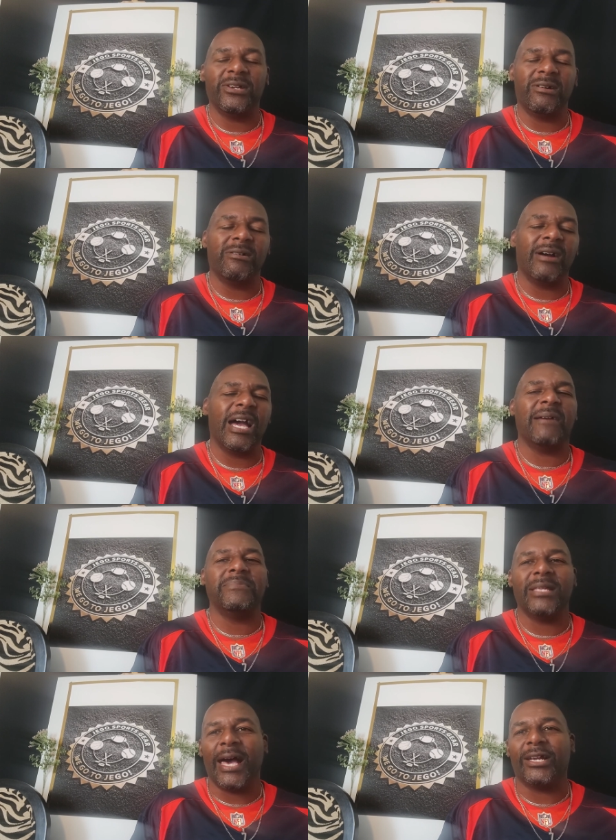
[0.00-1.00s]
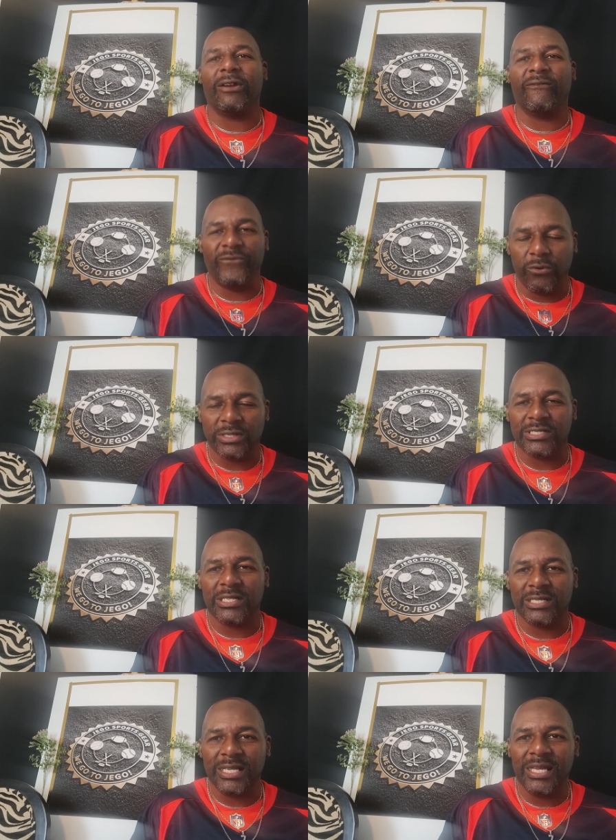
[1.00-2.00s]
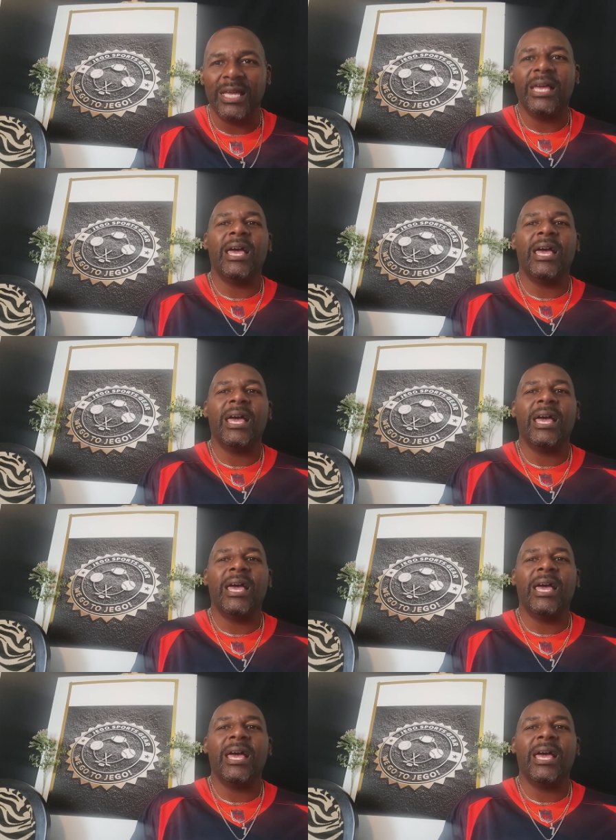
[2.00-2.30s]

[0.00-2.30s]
No, I'm not, unfortunately.